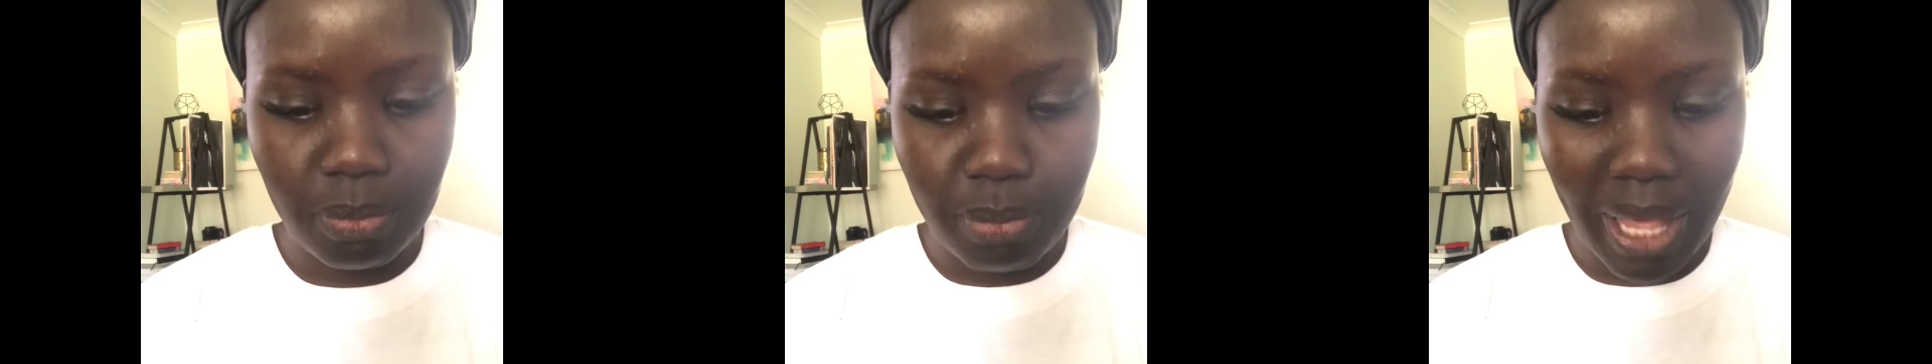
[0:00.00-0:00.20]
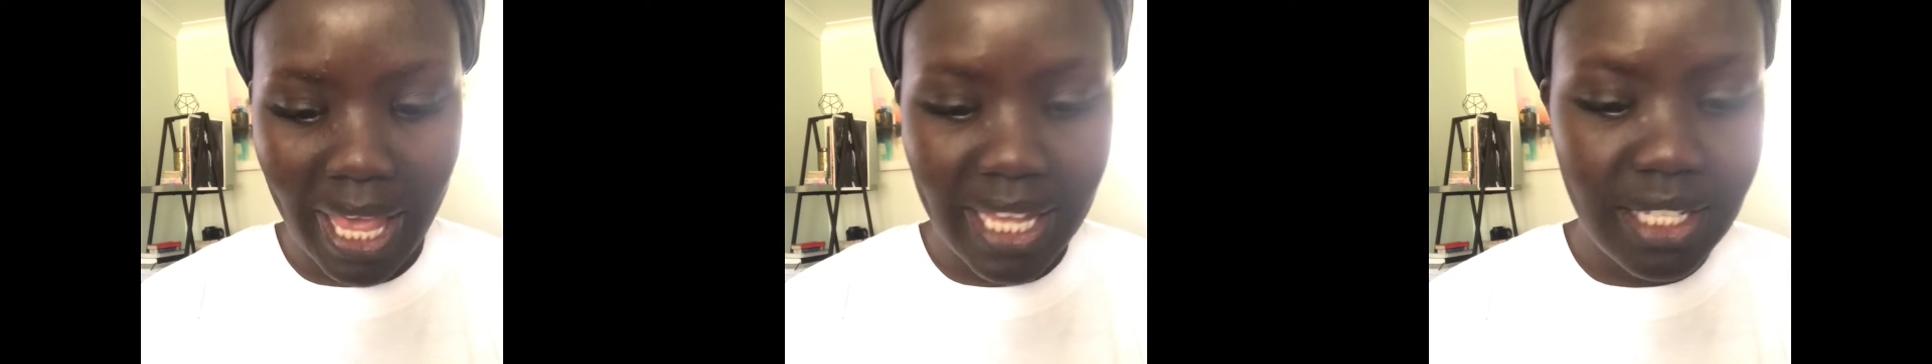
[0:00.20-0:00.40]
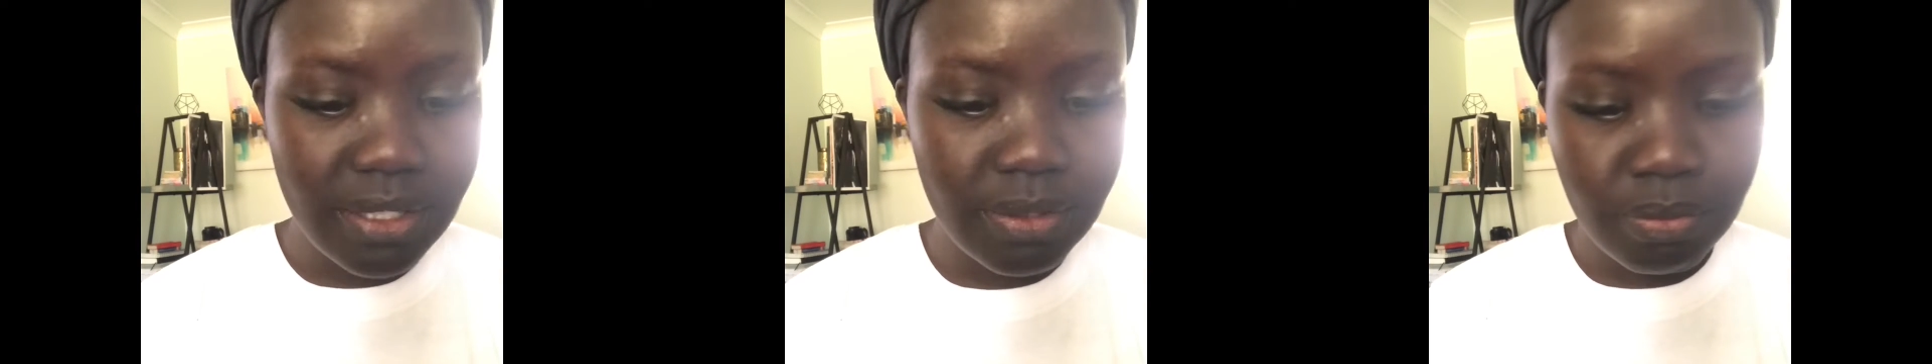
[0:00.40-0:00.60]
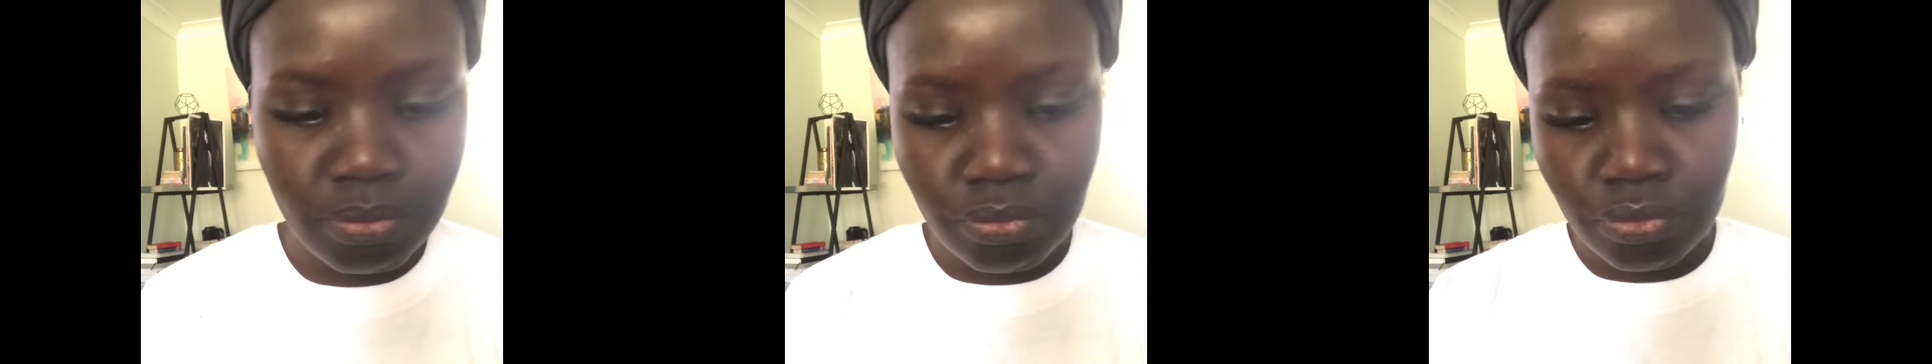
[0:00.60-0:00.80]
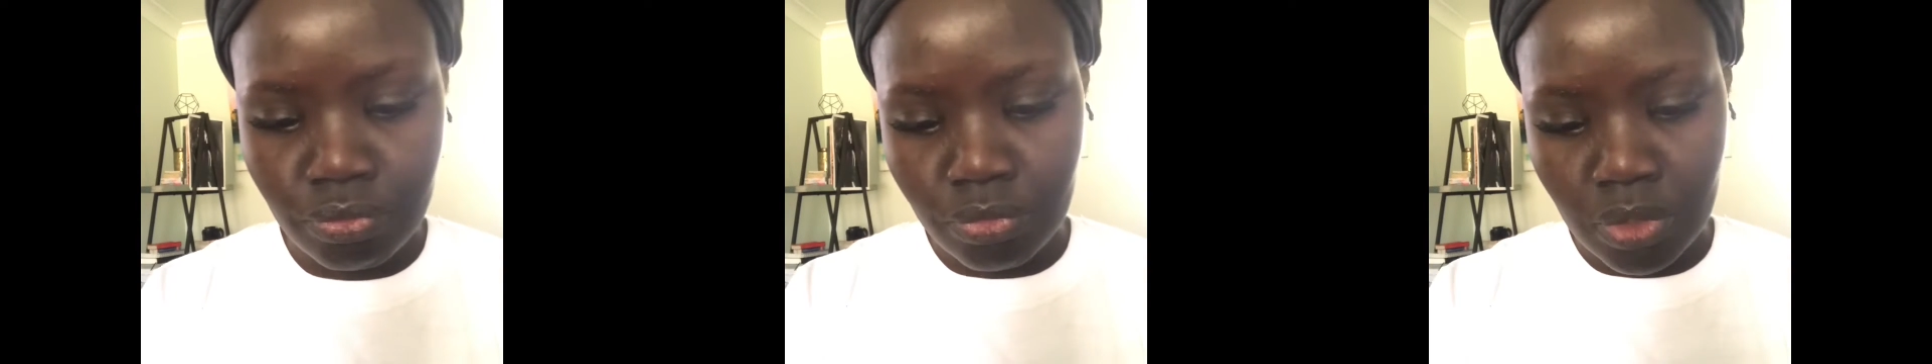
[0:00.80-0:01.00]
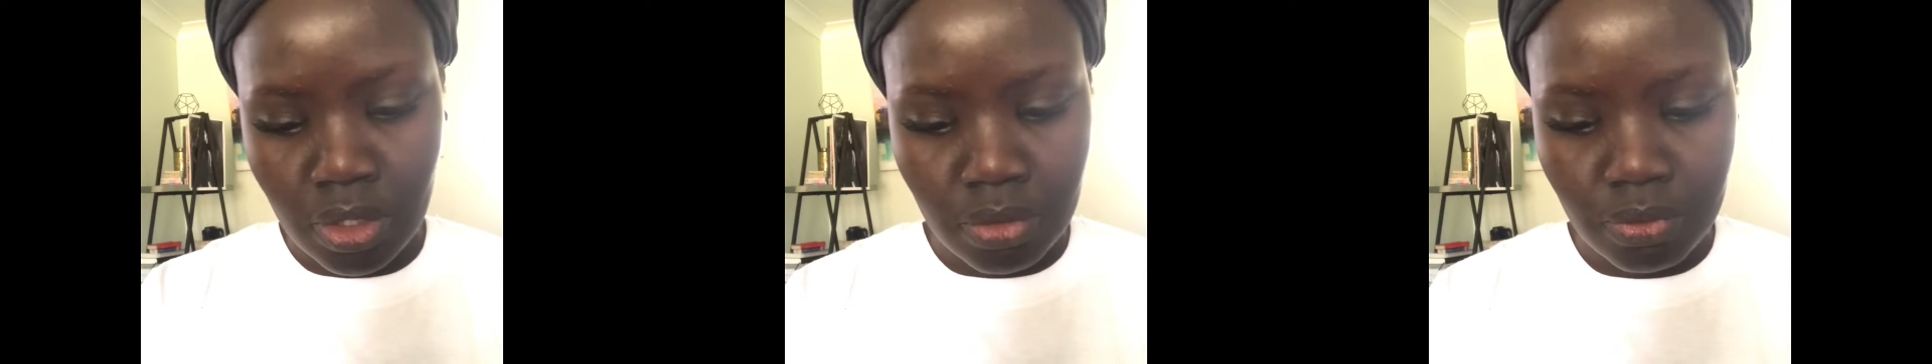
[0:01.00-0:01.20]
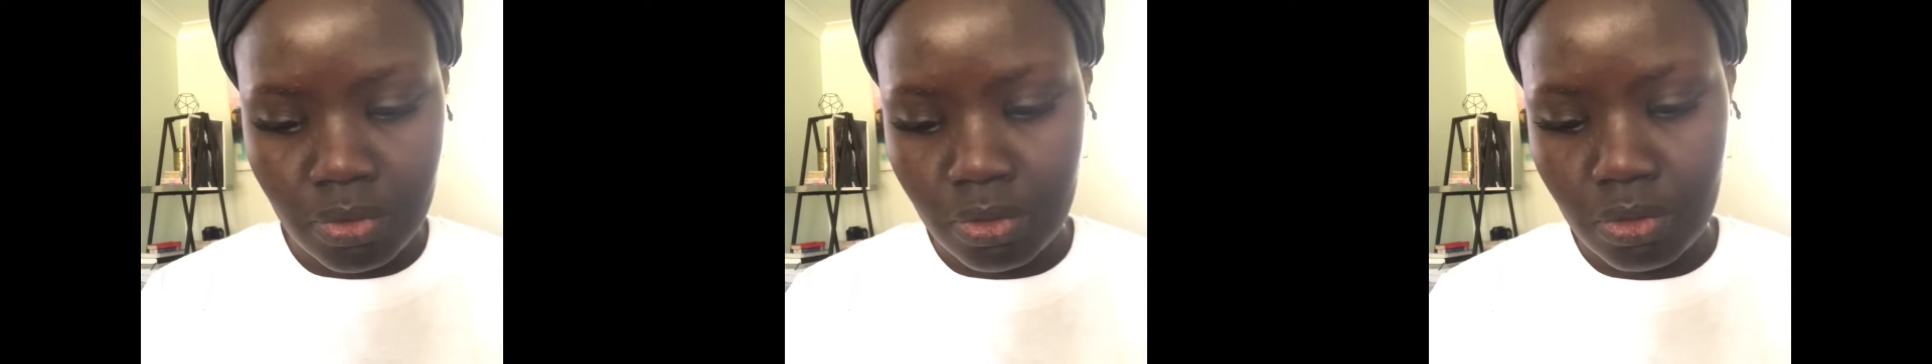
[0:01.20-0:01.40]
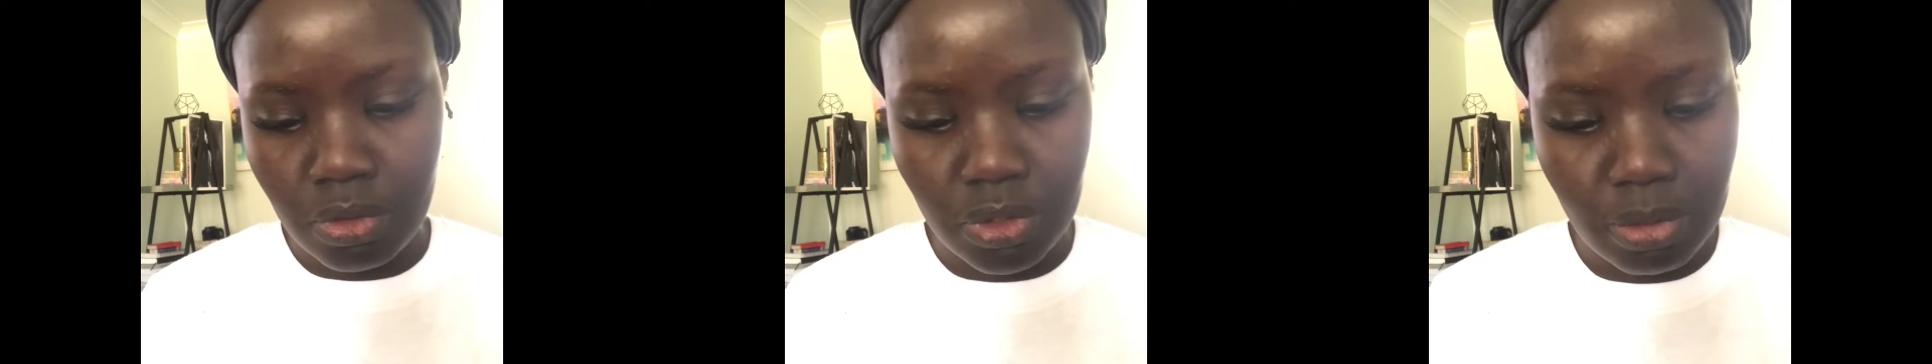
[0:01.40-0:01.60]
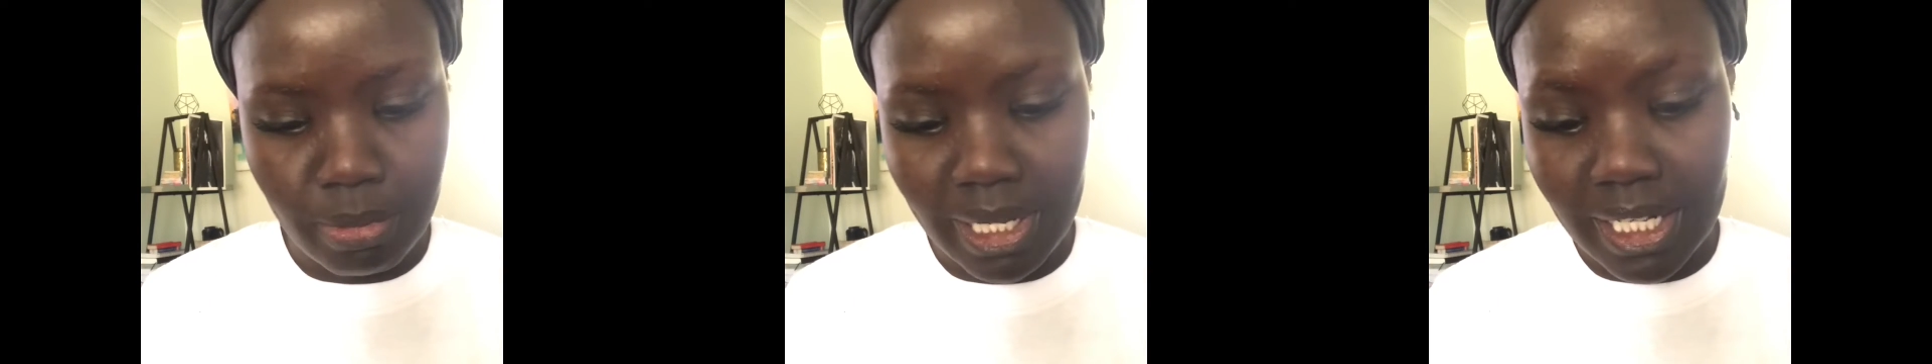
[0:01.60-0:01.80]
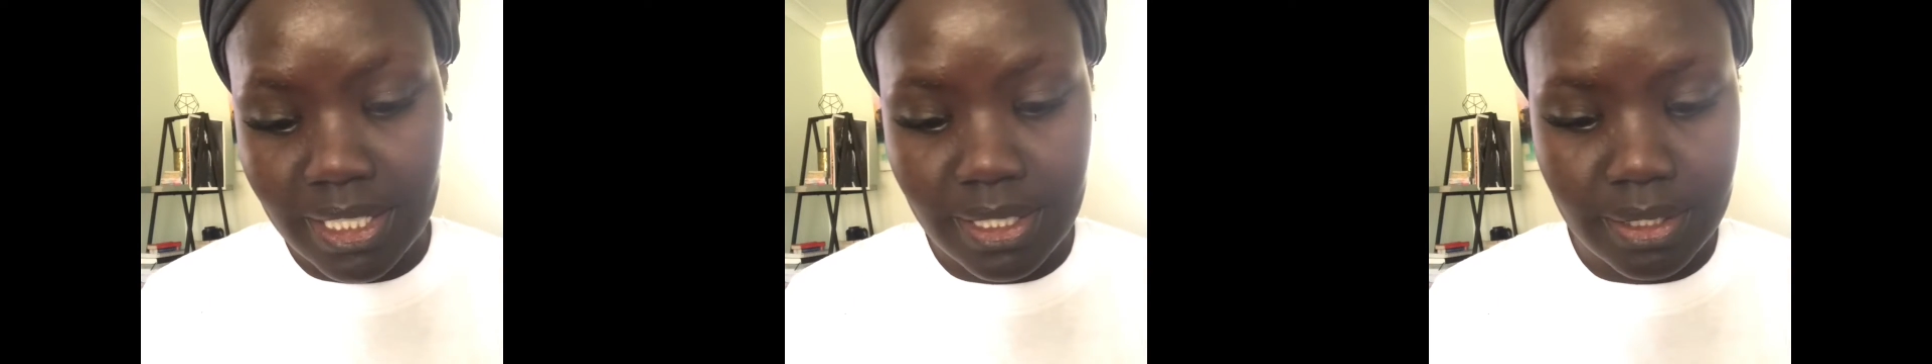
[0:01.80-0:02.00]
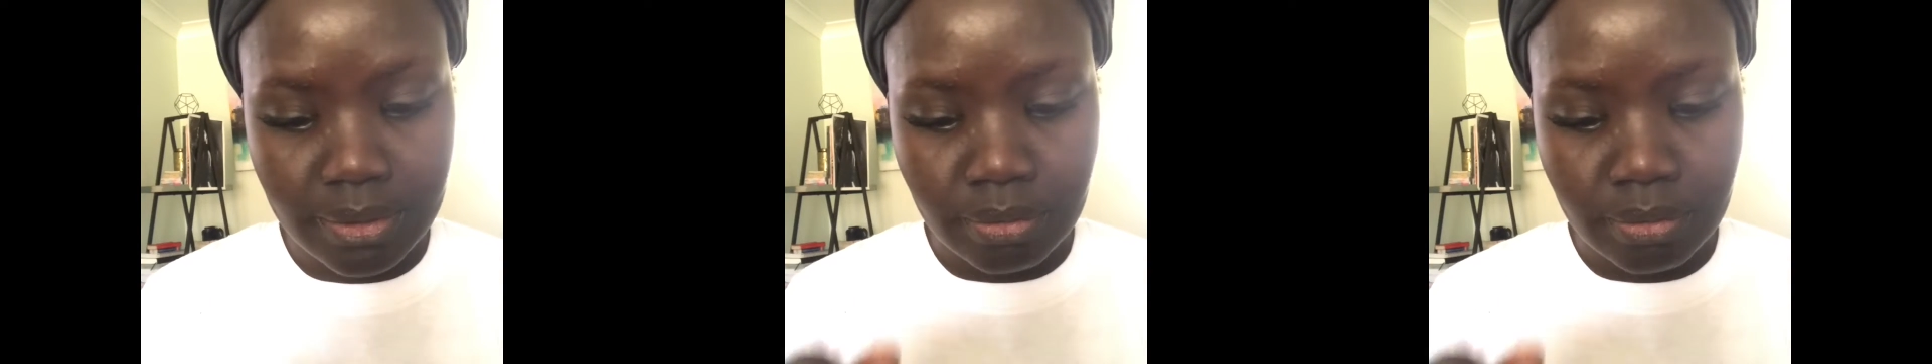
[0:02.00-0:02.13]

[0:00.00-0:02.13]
paste for the mask.